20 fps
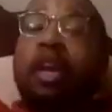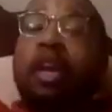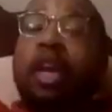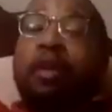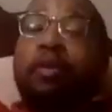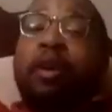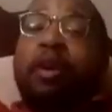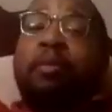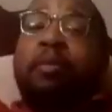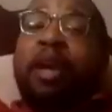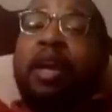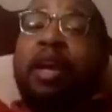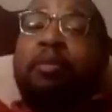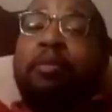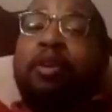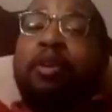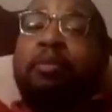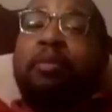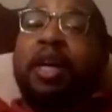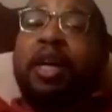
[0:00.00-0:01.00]
have made more
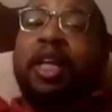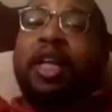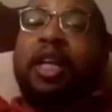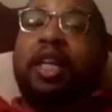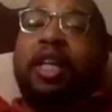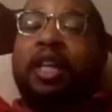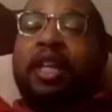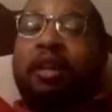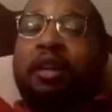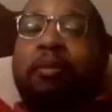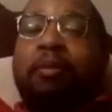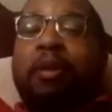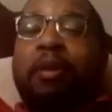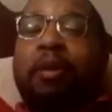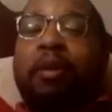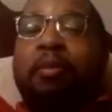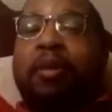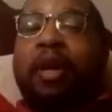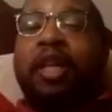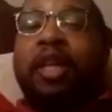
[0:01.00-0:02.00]
money. The
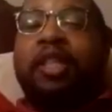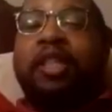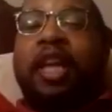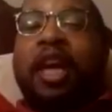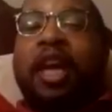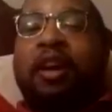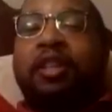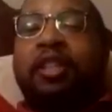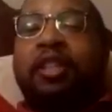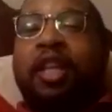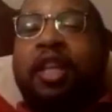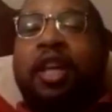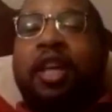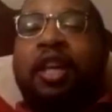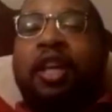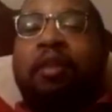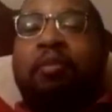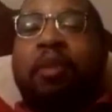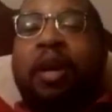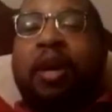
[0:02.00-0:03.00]
money's guaranteed
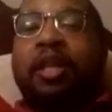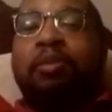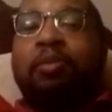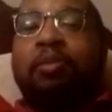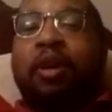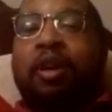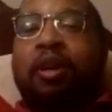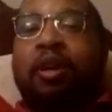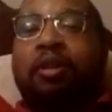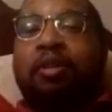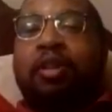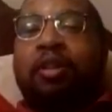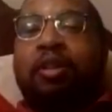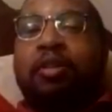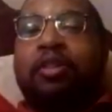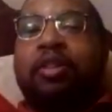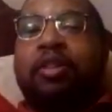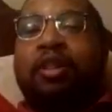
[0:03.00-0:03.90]
in baseball, dude.